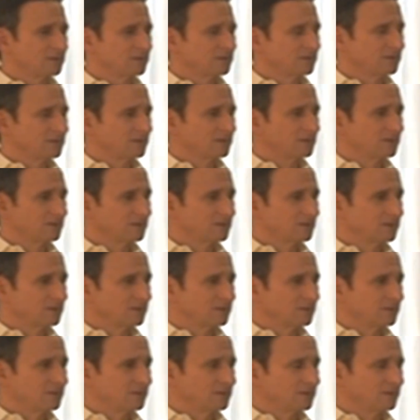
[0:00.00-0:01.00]

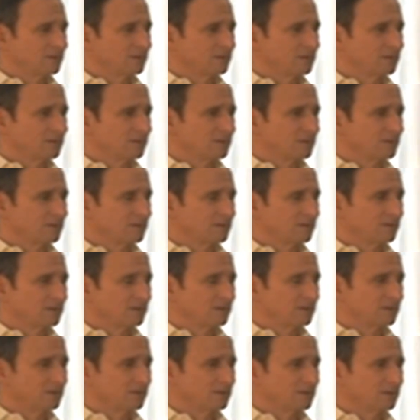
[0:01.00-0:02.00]

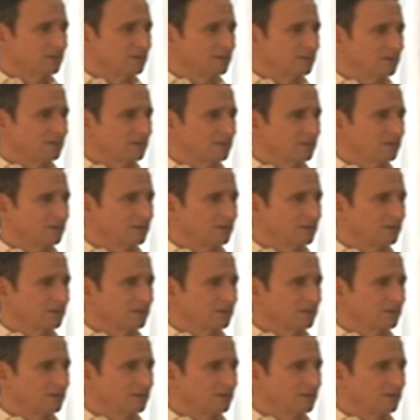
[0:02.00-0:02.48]
Nobody speaks.